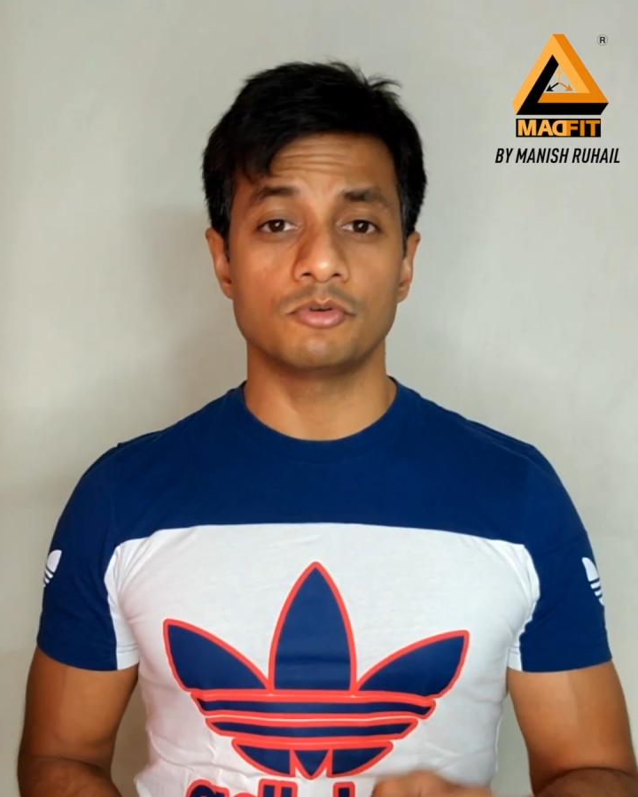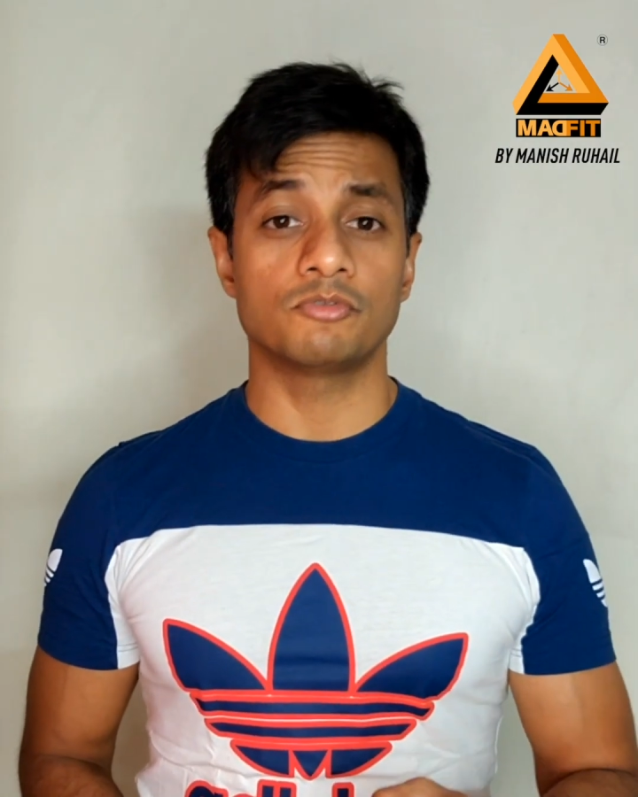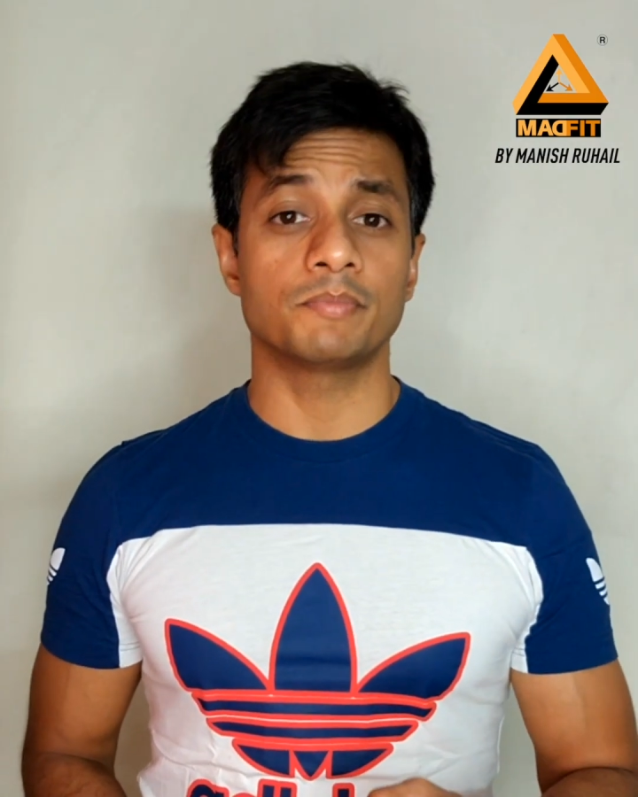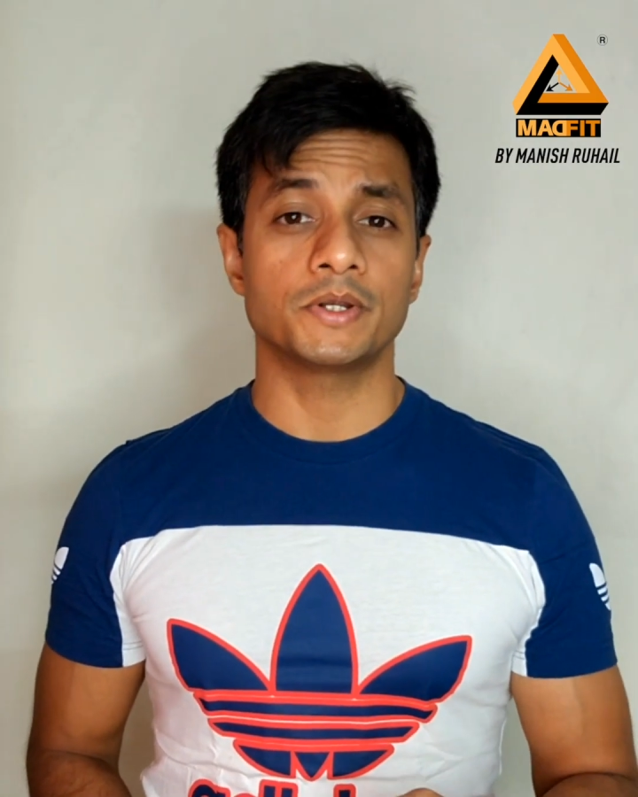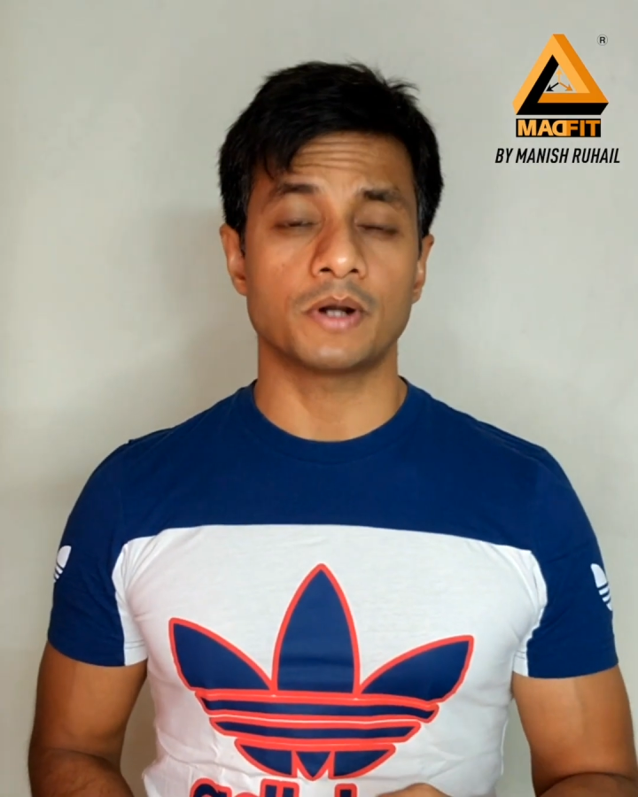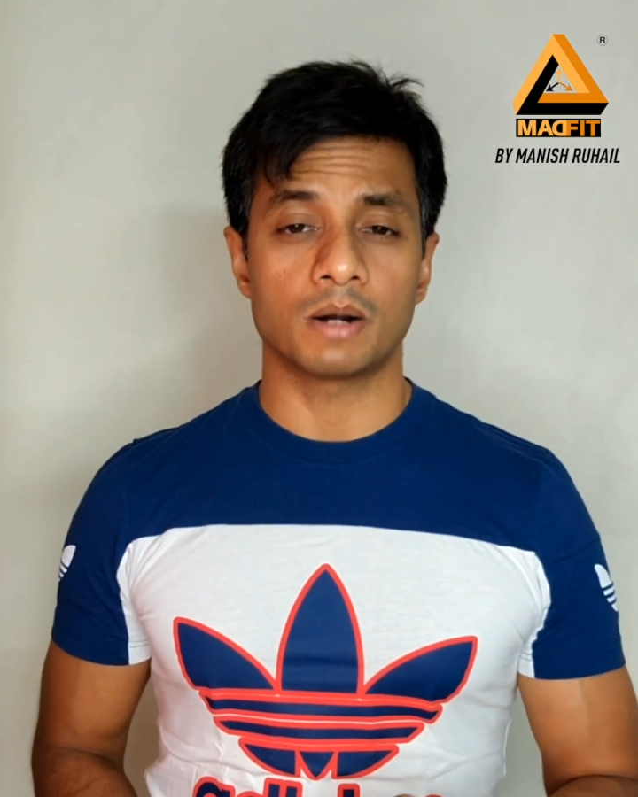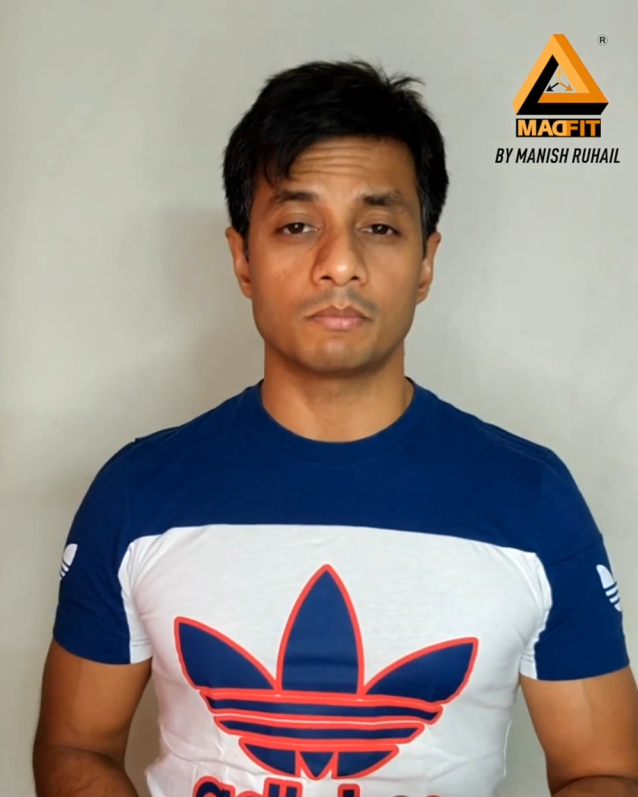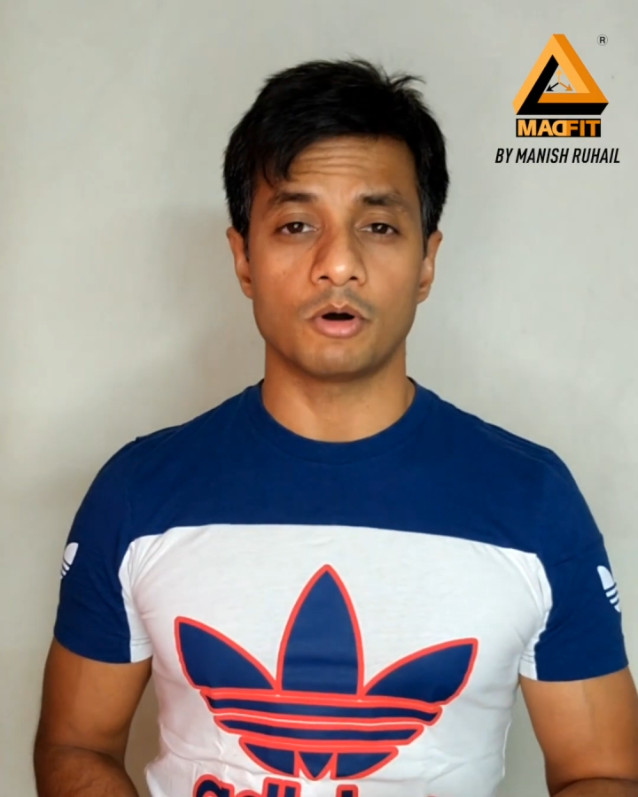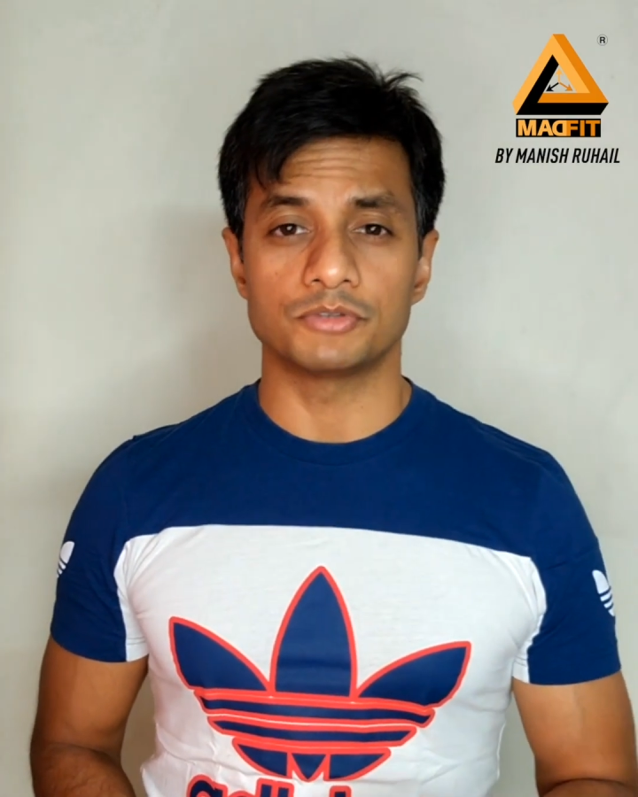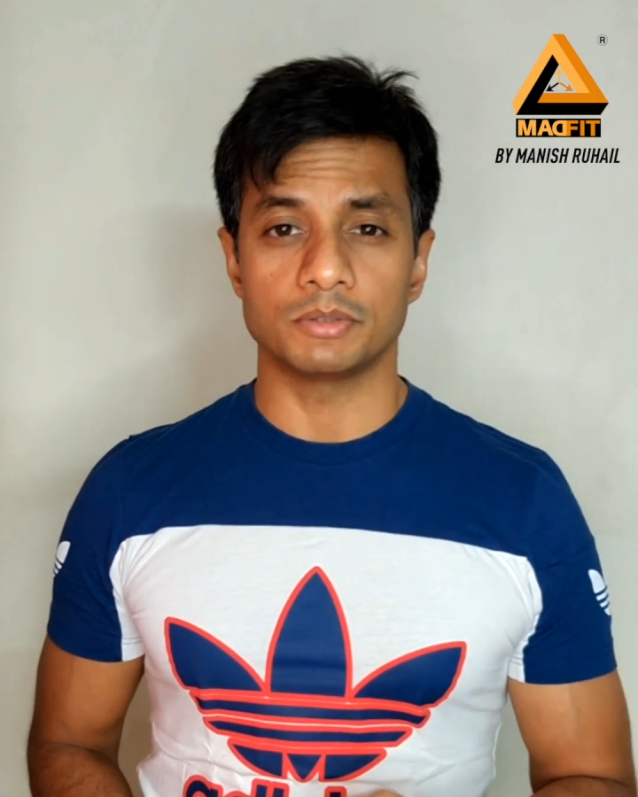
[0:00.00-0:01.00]
movement
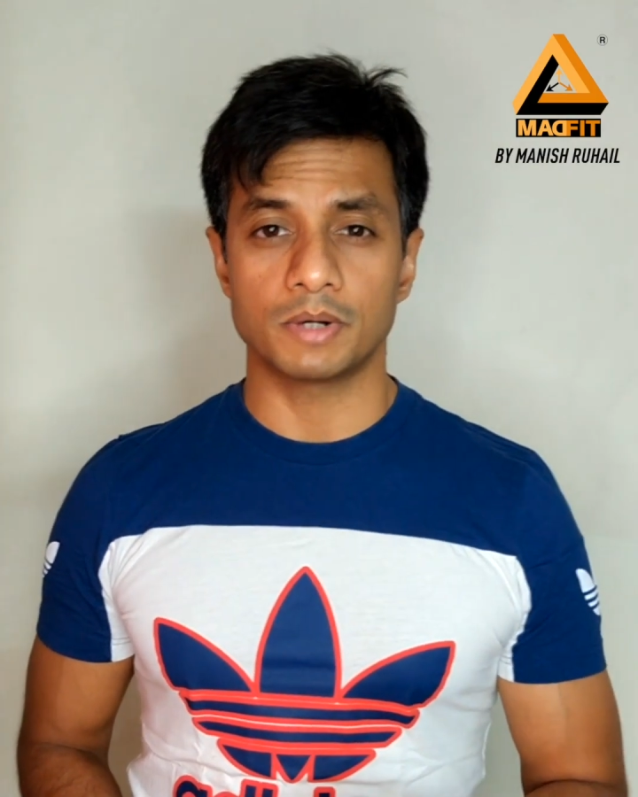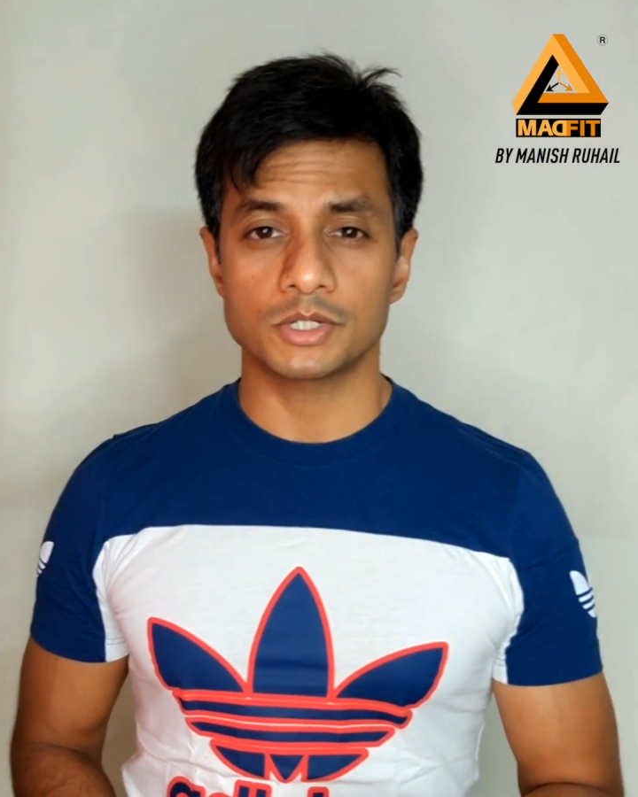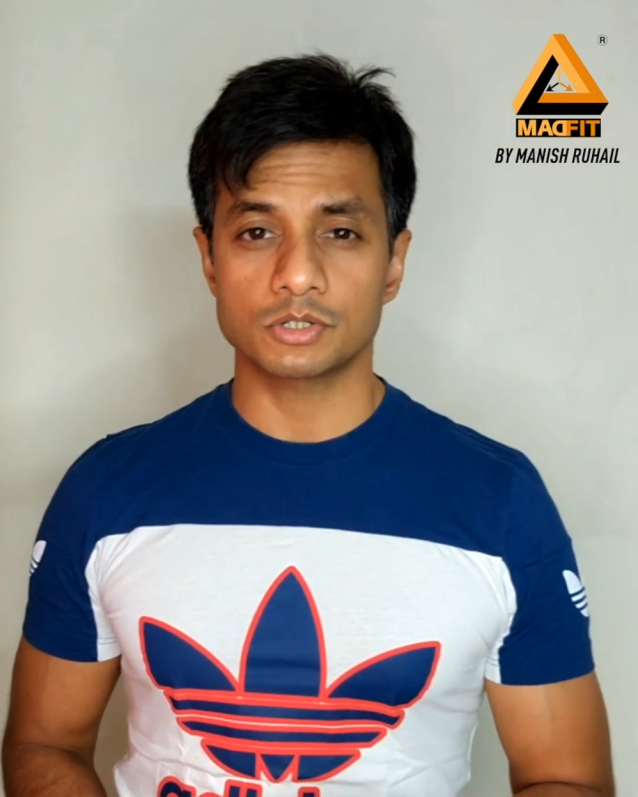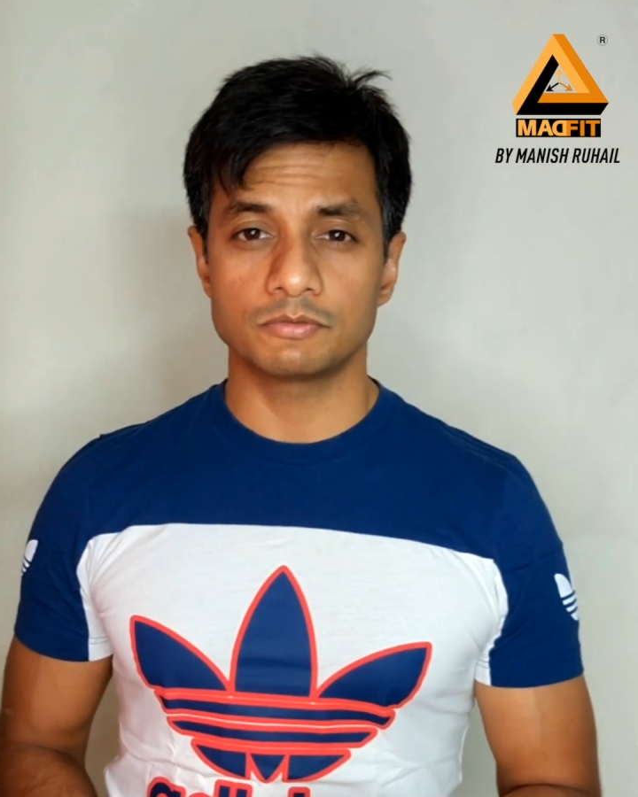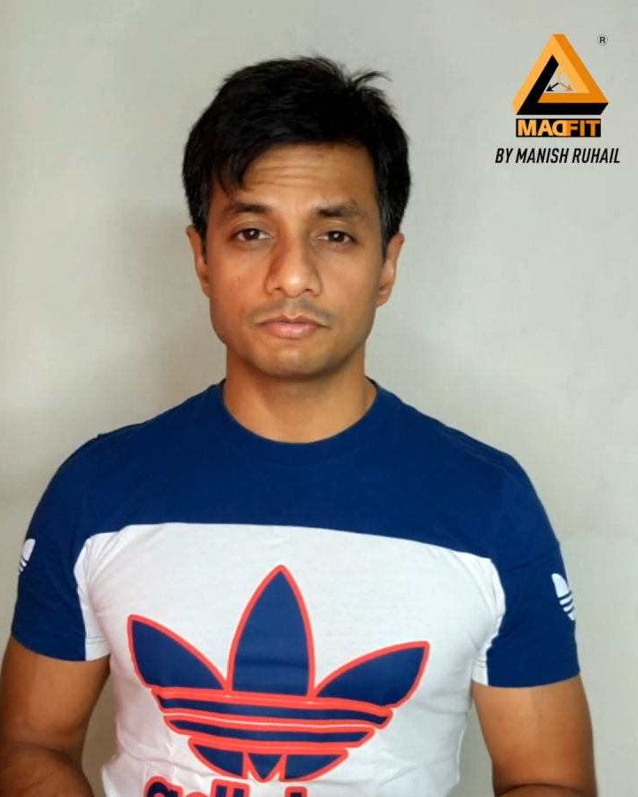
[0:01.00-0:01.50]
arm of the muscle